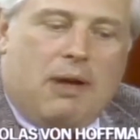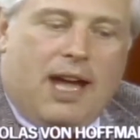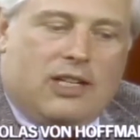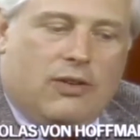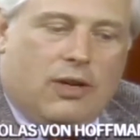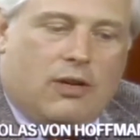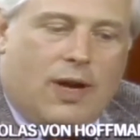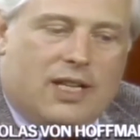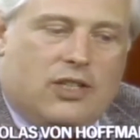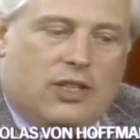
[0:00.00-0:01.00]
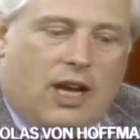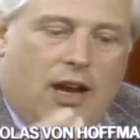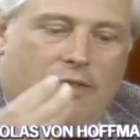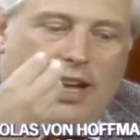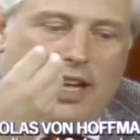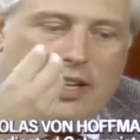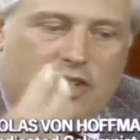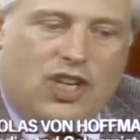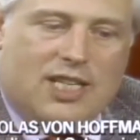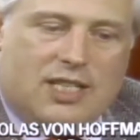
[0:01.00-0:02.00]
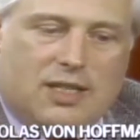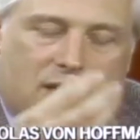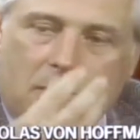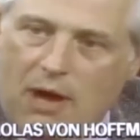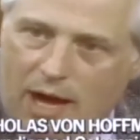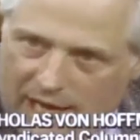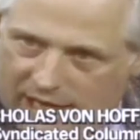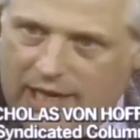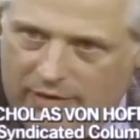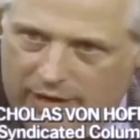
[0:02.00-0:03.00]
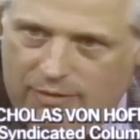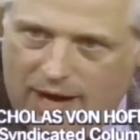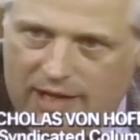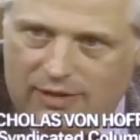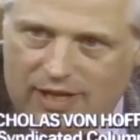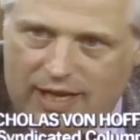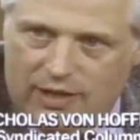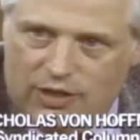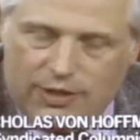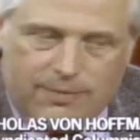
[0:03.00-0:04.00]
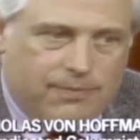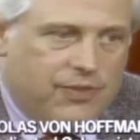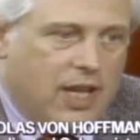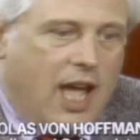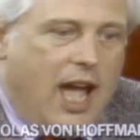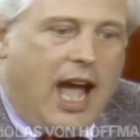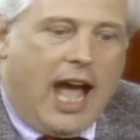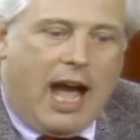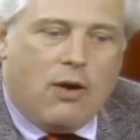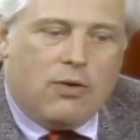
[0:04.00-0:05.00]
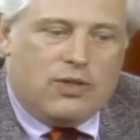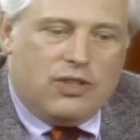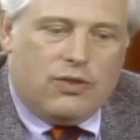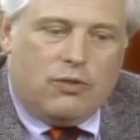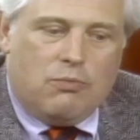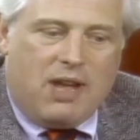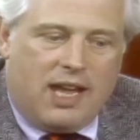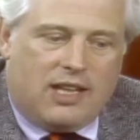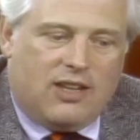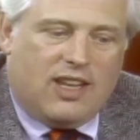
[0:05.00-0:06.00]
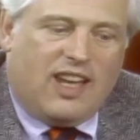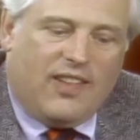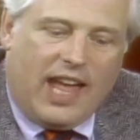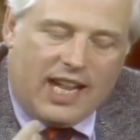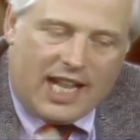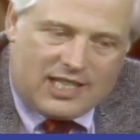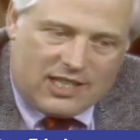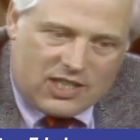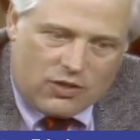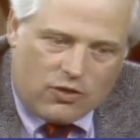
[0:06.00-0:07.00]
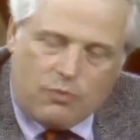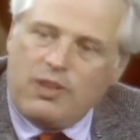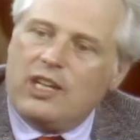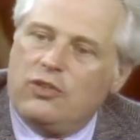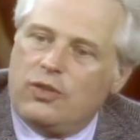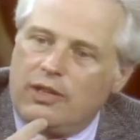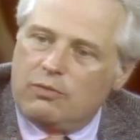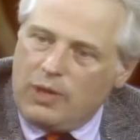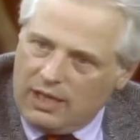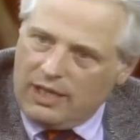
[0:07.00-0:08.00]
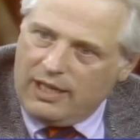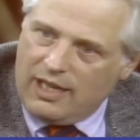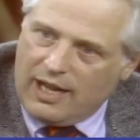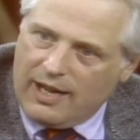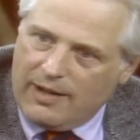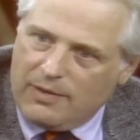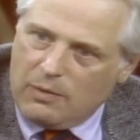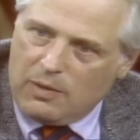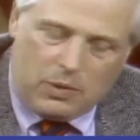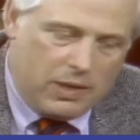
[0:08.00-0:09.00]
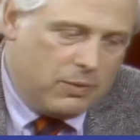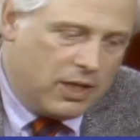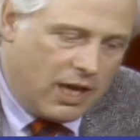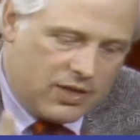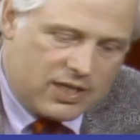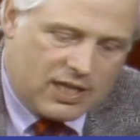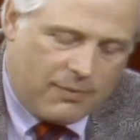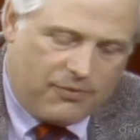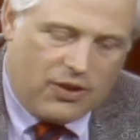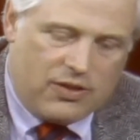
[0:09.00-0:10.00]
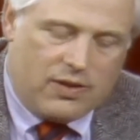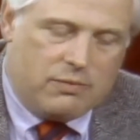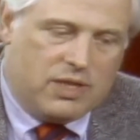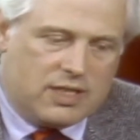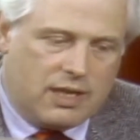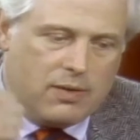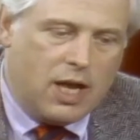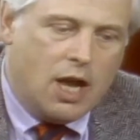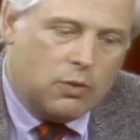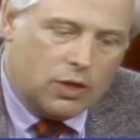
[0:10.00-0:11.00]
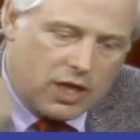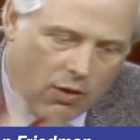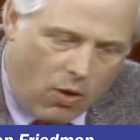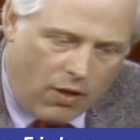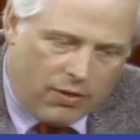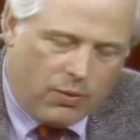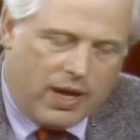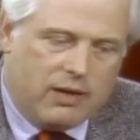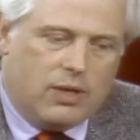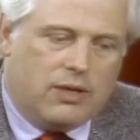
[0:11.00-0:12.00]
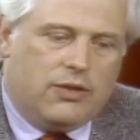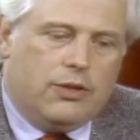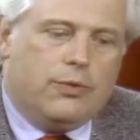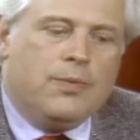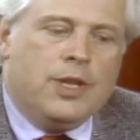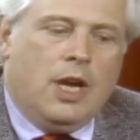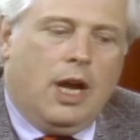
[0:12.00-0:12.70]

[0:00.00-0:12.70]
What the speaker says: back to your question of just the monetary regulation, how do you make, and let's assume that you can really, we'll go a step further and we'll say, we'll go all the way with you,